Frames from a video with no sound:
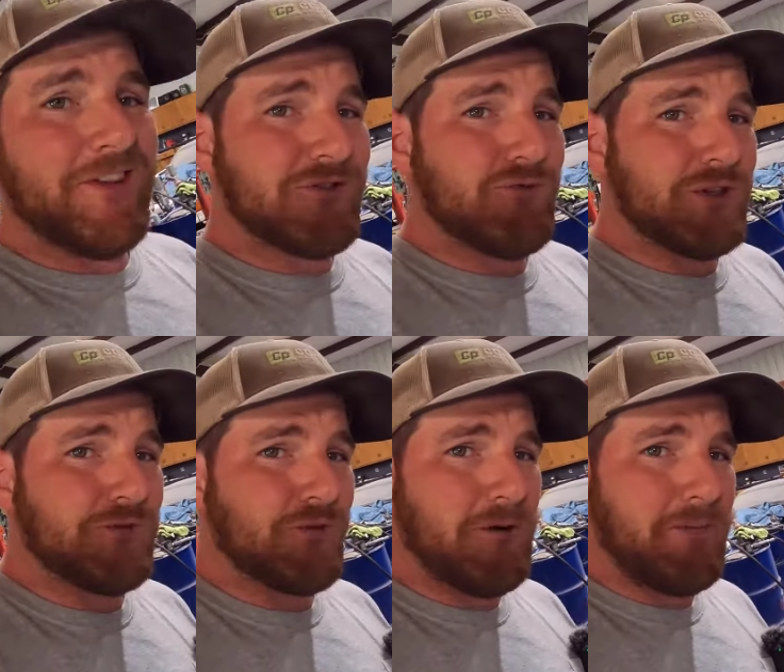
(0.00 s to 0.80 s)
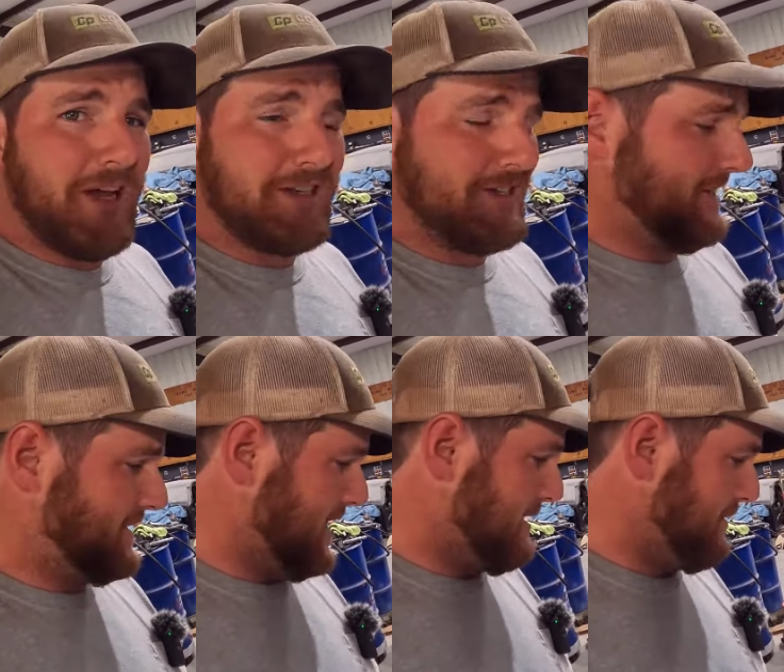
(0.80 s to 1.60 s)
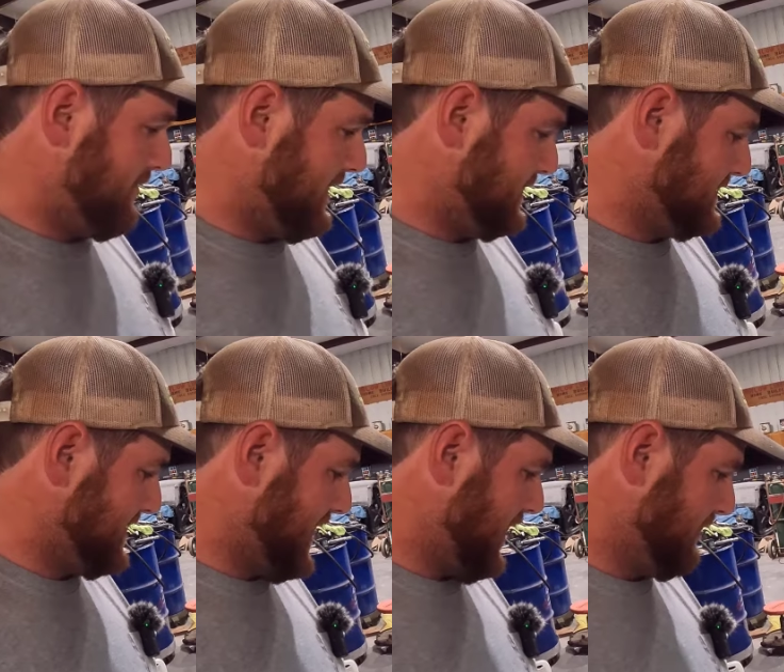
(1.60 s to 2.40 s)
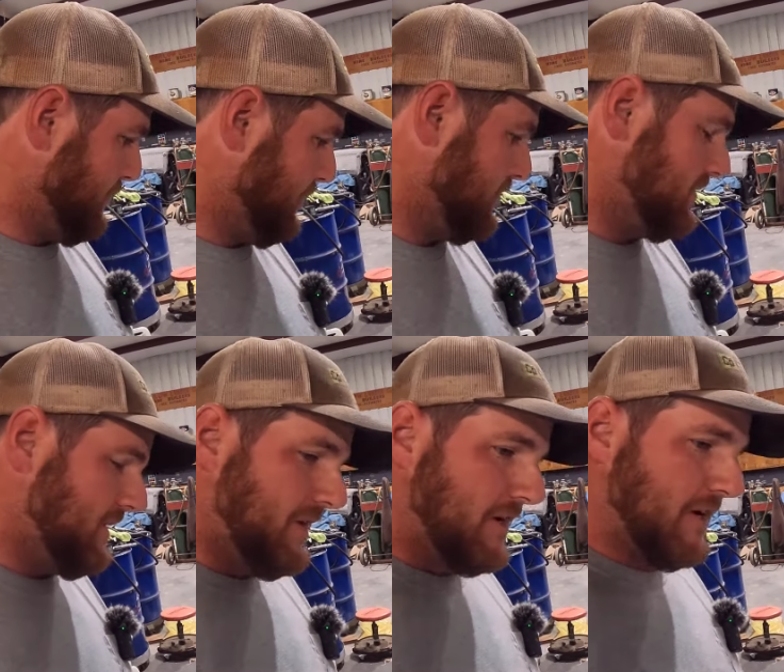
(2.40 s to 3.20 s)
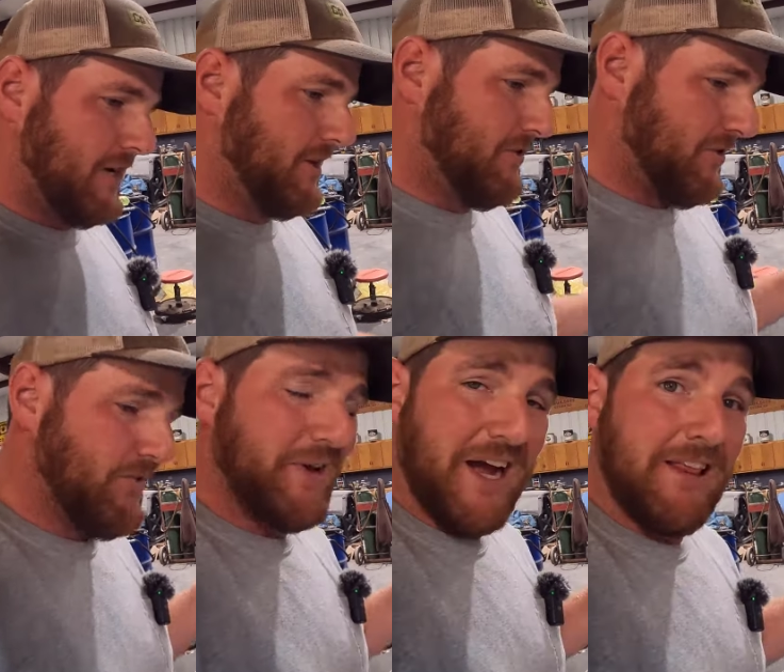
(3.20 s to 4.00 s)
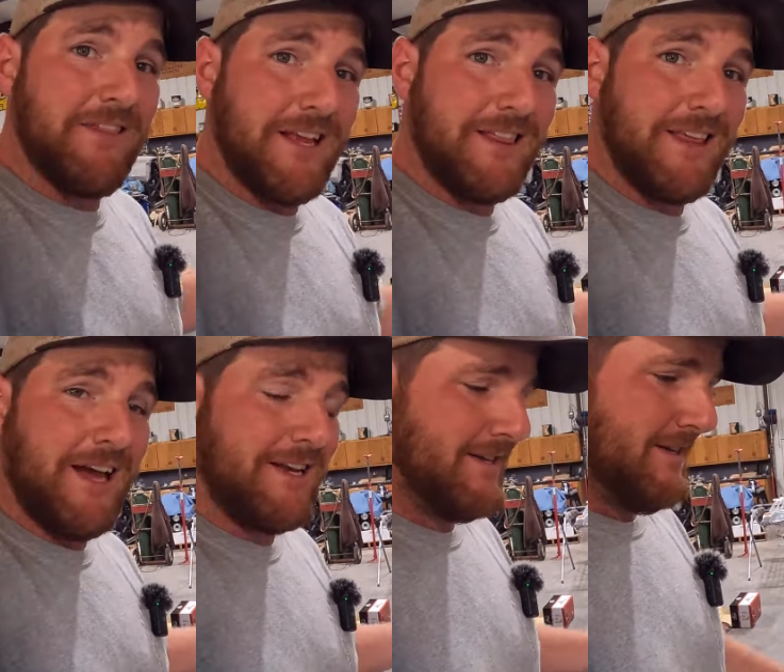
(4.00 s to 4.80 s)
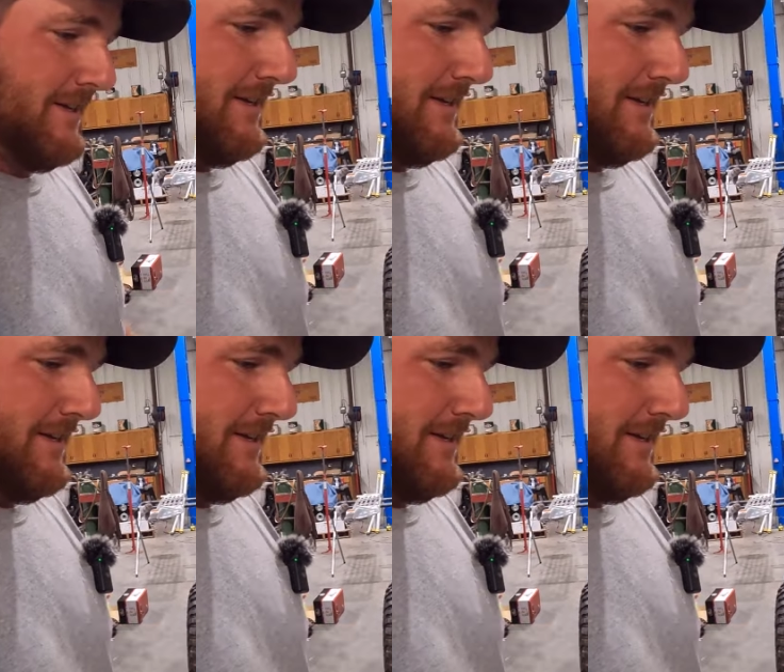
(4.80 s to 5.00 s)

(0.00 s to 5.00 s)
of this was from that time I ran this thing out of oil. You know, you would kind of think that.